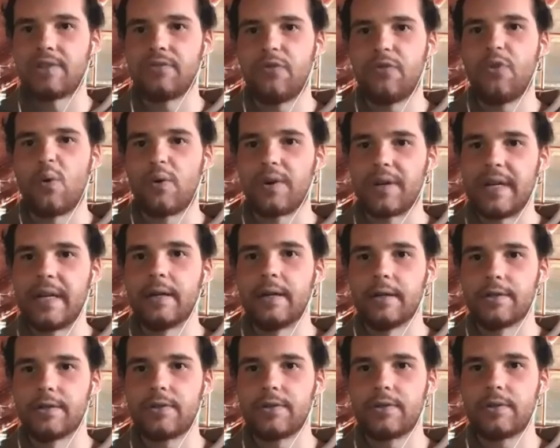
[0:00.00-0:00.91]
4
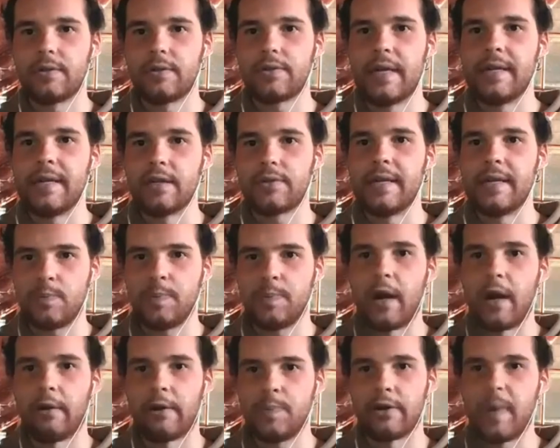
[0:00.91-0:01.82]
years and
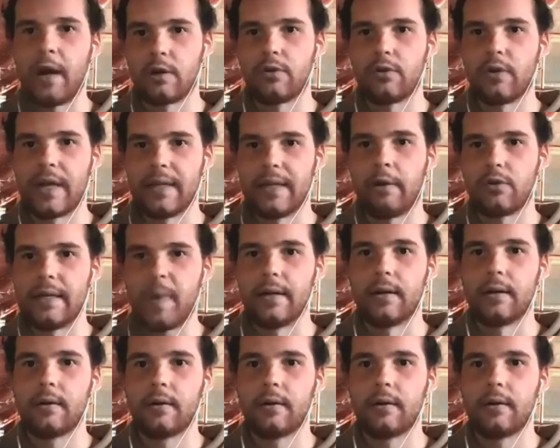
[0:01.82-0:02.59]
disparage our great leader.